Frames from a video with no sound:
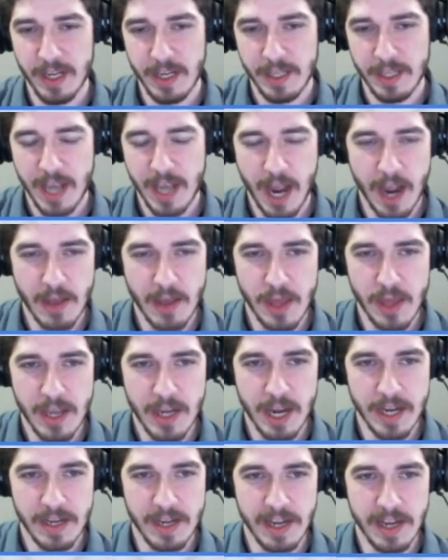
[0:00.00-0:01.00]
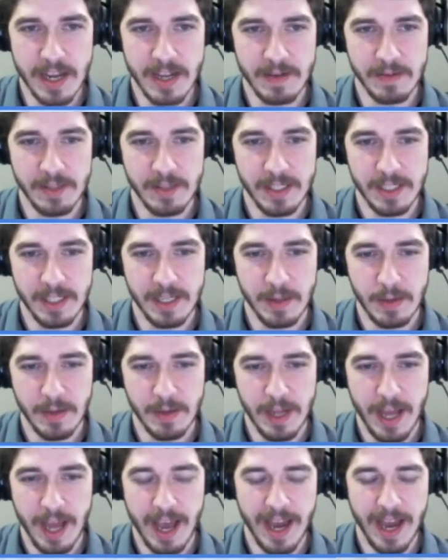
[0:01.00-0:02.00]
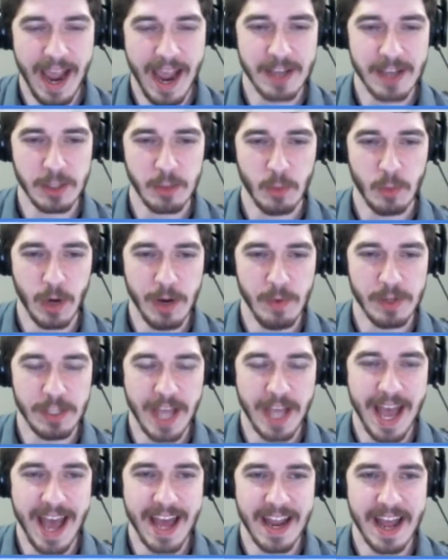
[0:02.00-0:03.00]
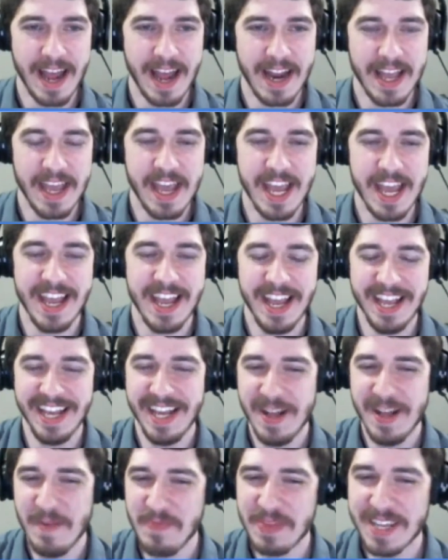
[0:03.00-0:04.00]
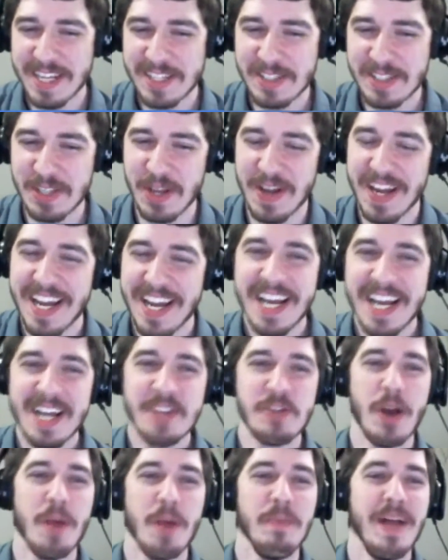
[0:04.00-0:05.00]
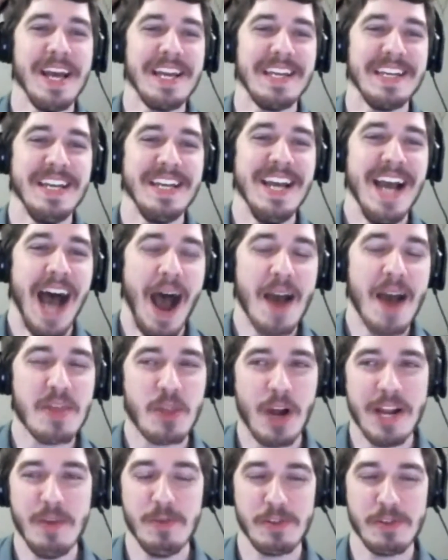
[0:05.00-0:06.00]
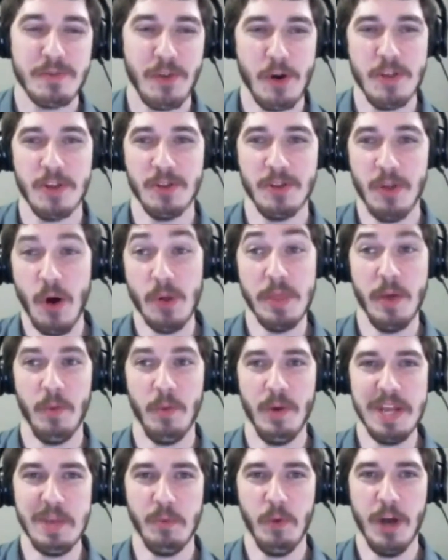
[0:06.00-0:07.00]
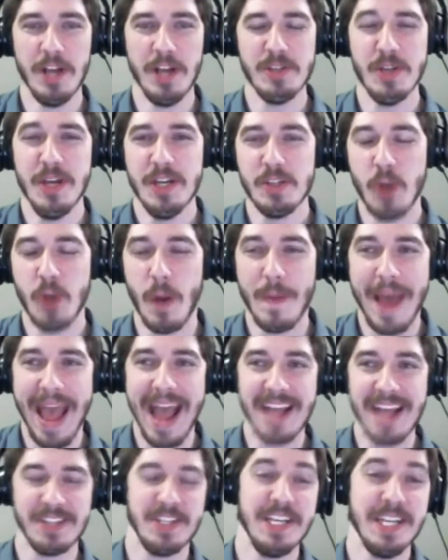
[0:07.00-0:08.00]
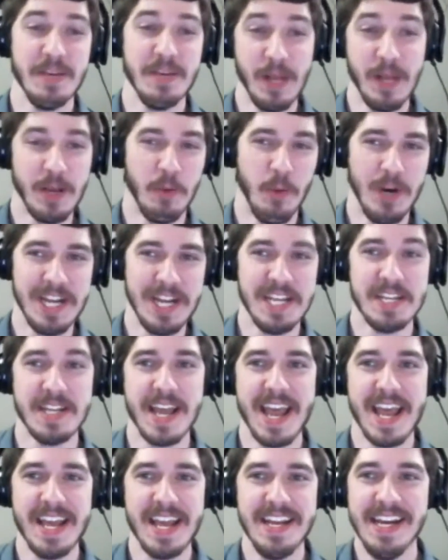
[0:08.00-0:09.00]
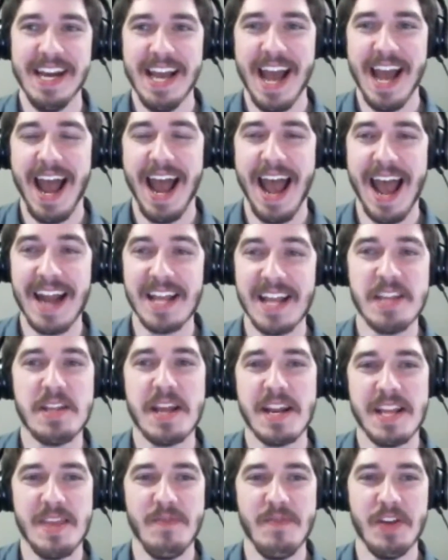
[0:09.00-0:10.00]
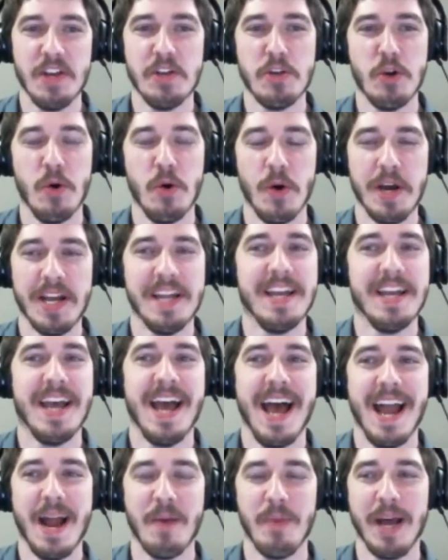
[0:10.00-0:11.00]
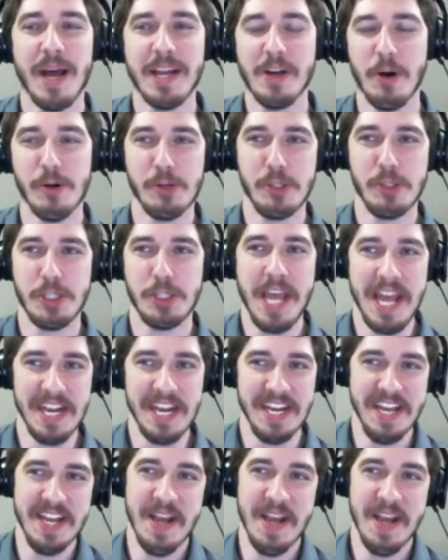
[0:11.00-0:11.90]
yeah, I think I did it. And I asked him where he was at, and so I'm like, I thought he was farther along than what he was. So I'm asking him like what he did, and he didn't even do it. And I'm like, oh shit.